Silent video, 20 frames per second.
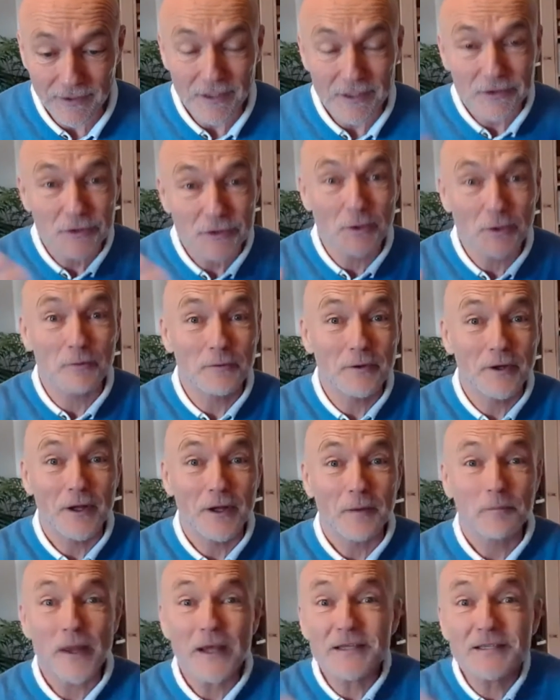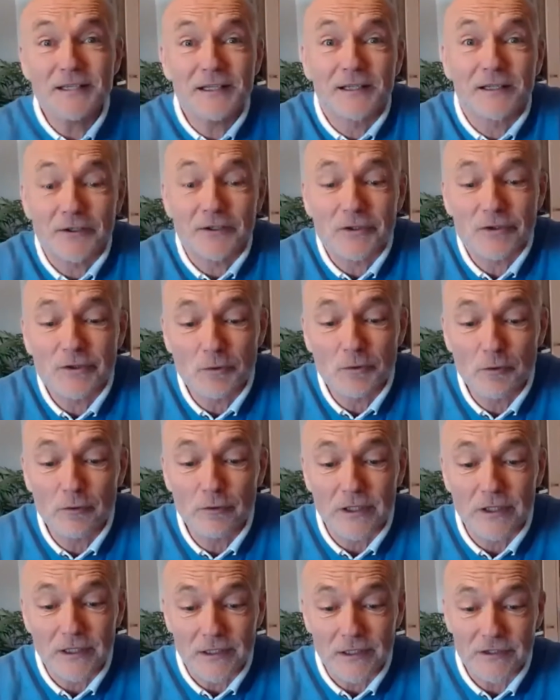So basically the
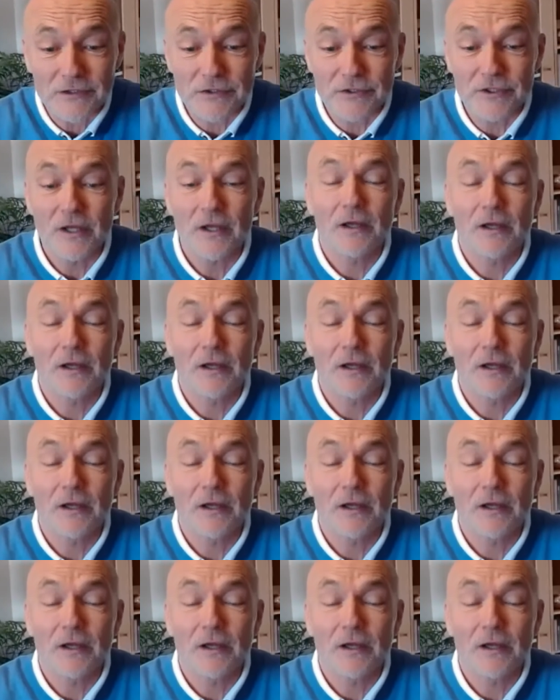story is